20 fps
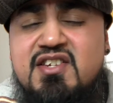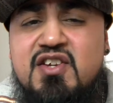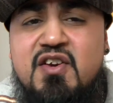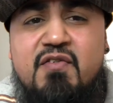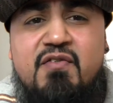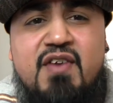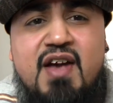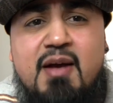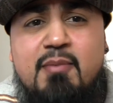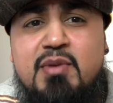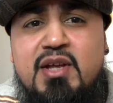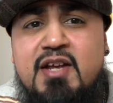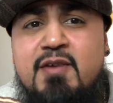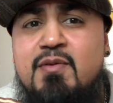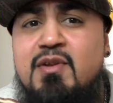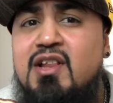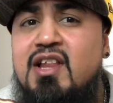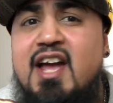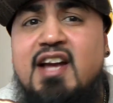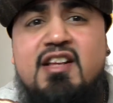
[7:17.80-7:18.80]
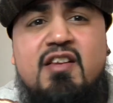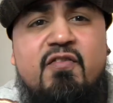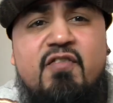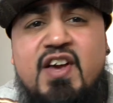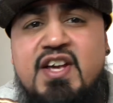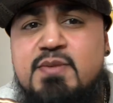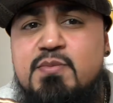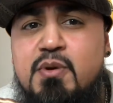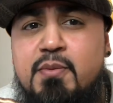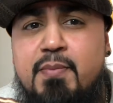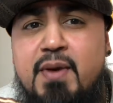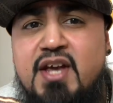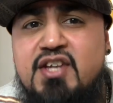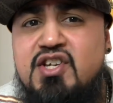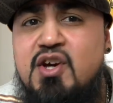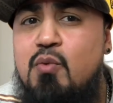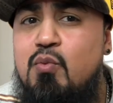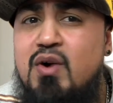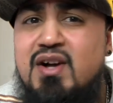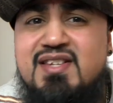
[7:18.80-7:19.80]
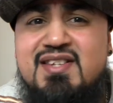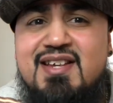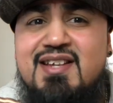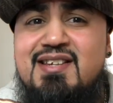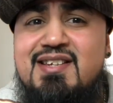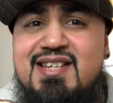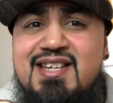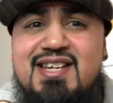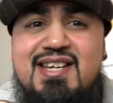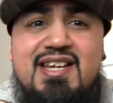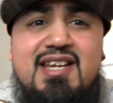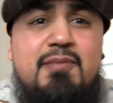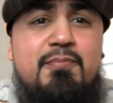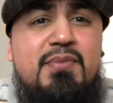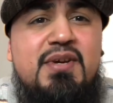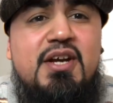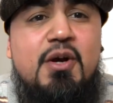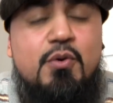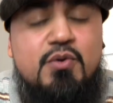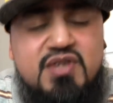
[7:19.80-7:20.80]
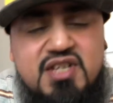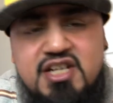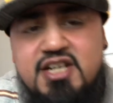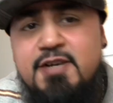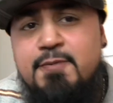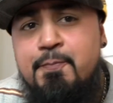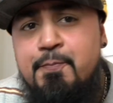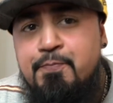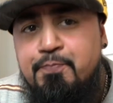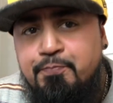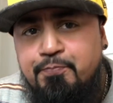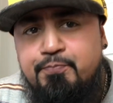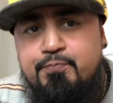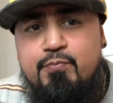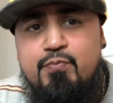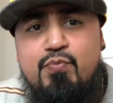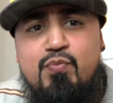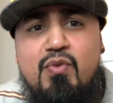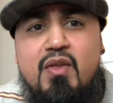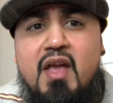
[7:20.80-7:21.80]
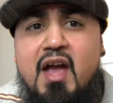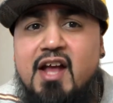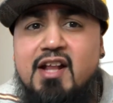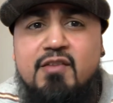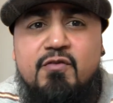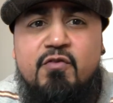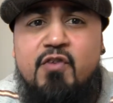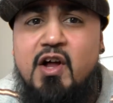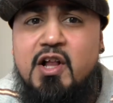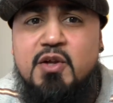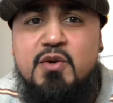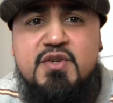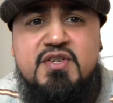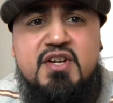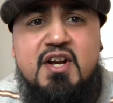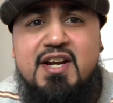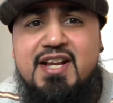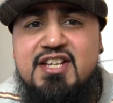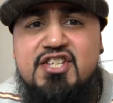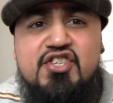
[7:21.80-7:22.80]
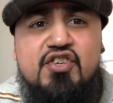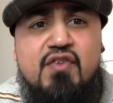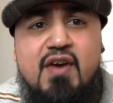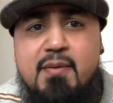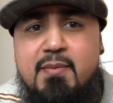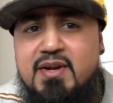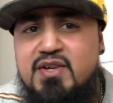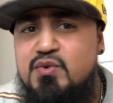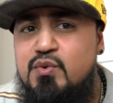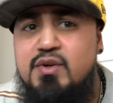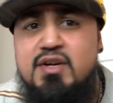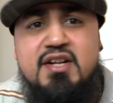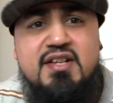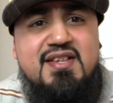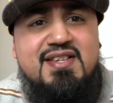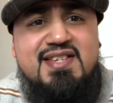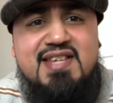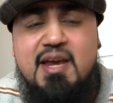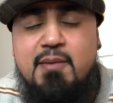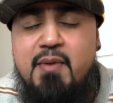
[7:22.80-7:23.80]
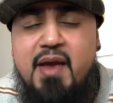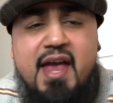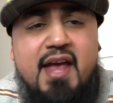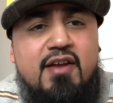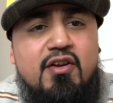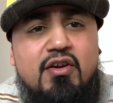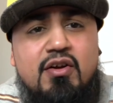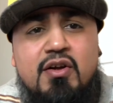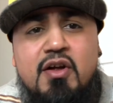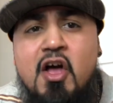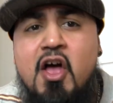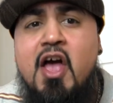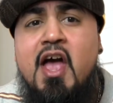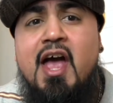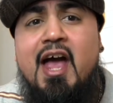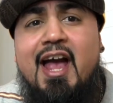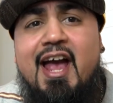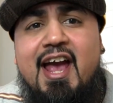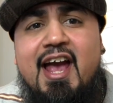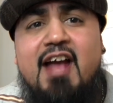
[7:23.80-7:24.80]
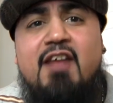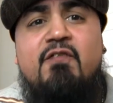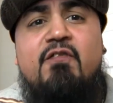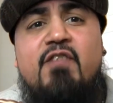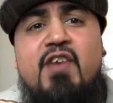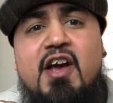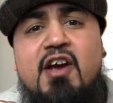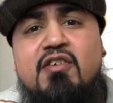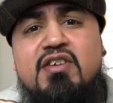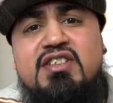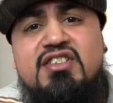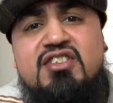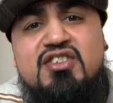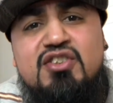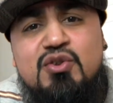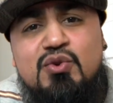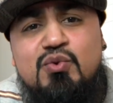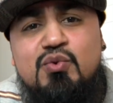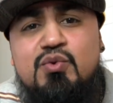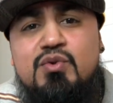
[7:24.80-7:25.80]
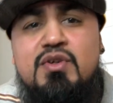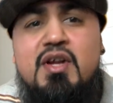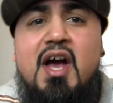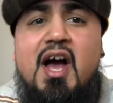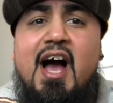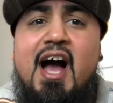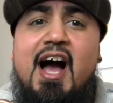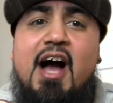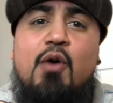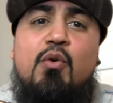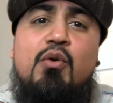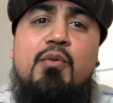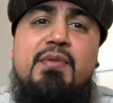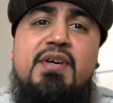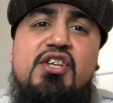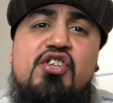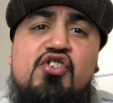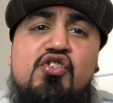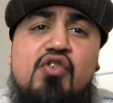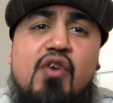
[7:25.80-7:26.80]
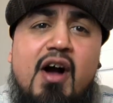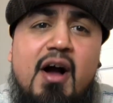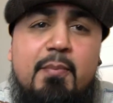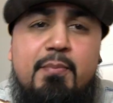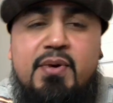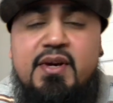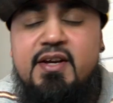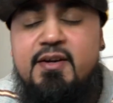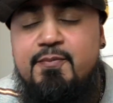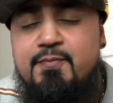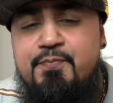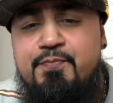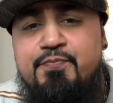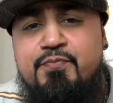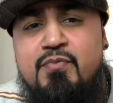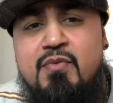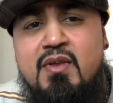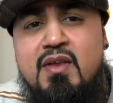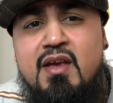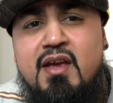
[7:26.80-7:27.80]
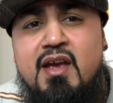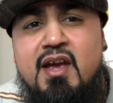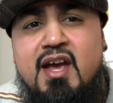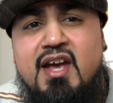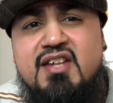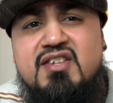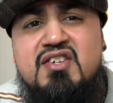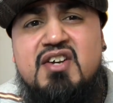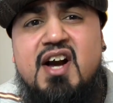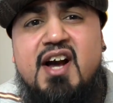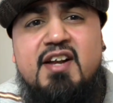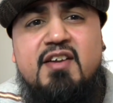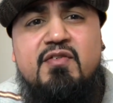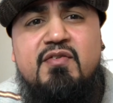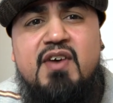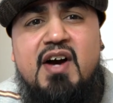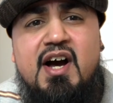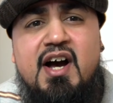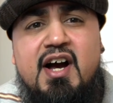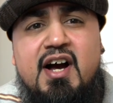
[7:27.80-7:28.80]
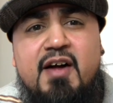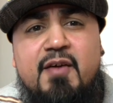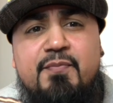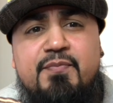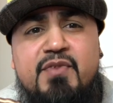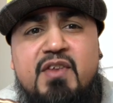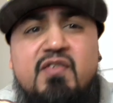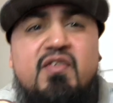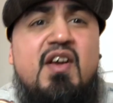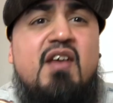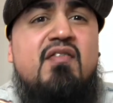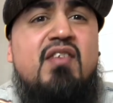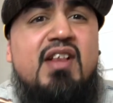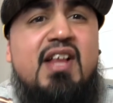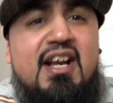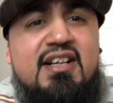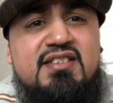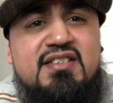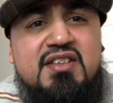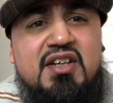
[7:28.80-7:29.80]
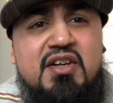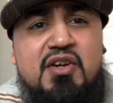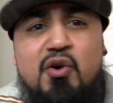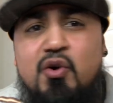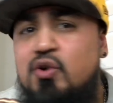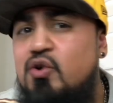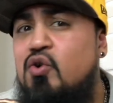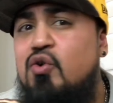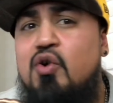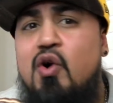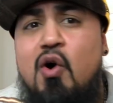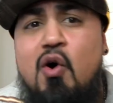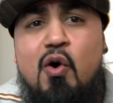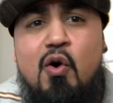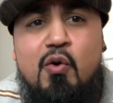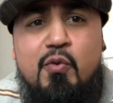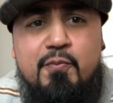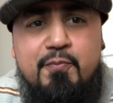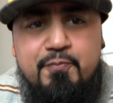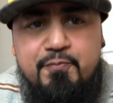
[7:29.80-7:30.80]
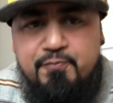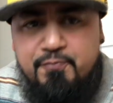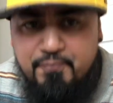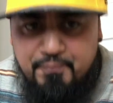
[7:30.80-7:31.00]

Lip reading: it to your family. Like the Facebook page at What's in DEPOT. And follow us on Instagram and Twitter at the same handle. And very soon, I will be dropping, it's kind of, if you have Alexa or Google Home,